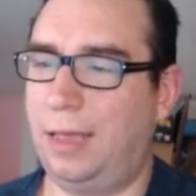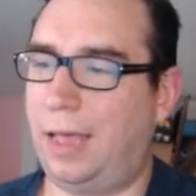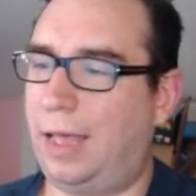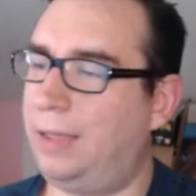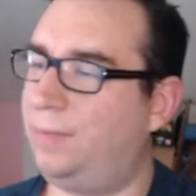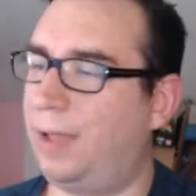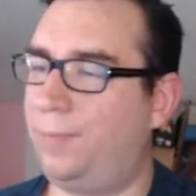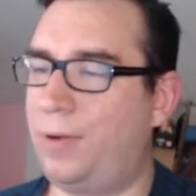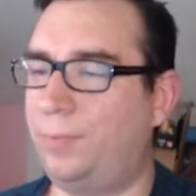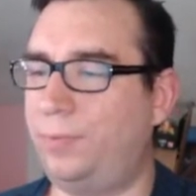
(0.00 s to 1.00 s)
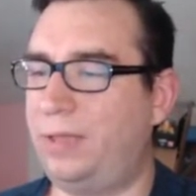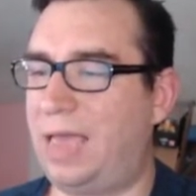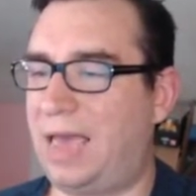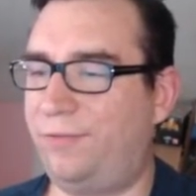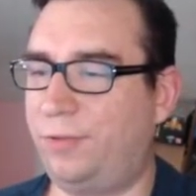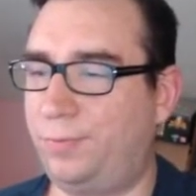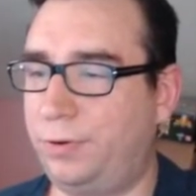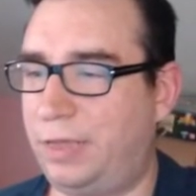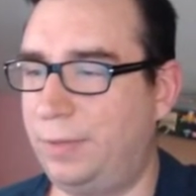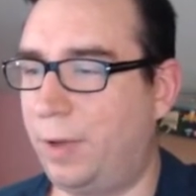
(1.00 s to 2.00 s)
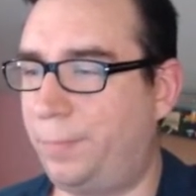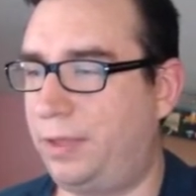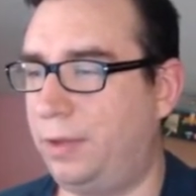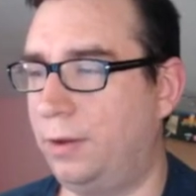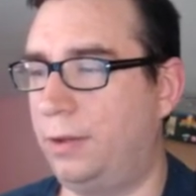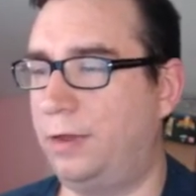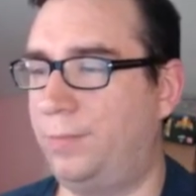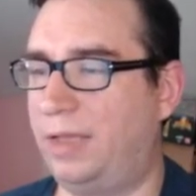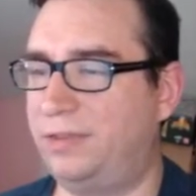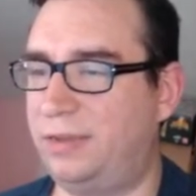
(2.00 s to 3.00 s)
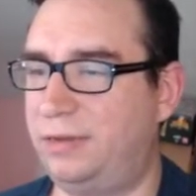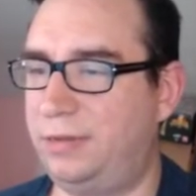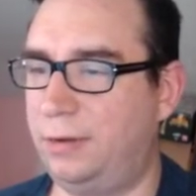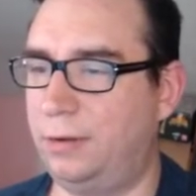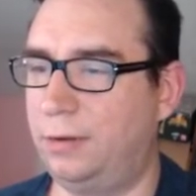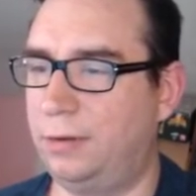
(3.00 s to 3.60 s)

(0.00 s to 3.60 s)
I probably have to put him up here in Amazing tier.